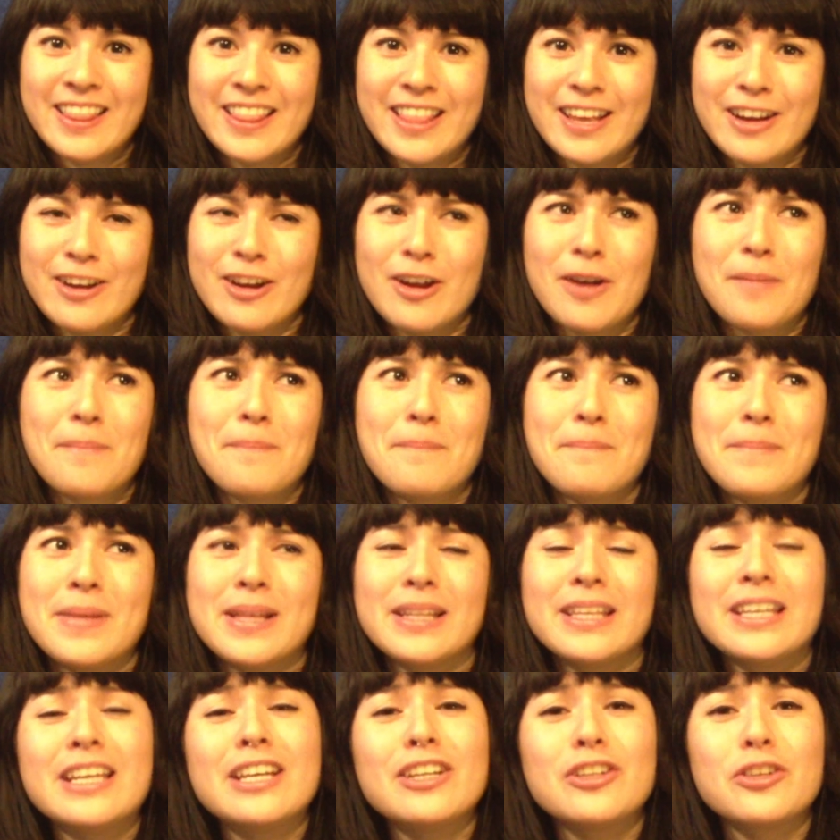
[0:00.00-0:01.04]
There are a
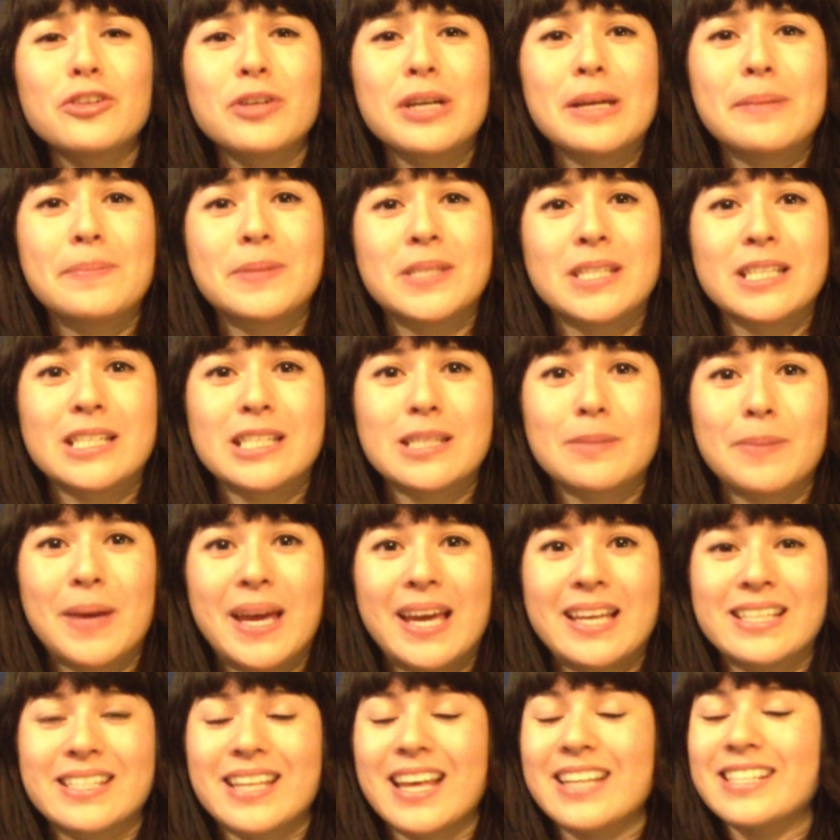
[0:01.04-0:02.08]
million creeps in space,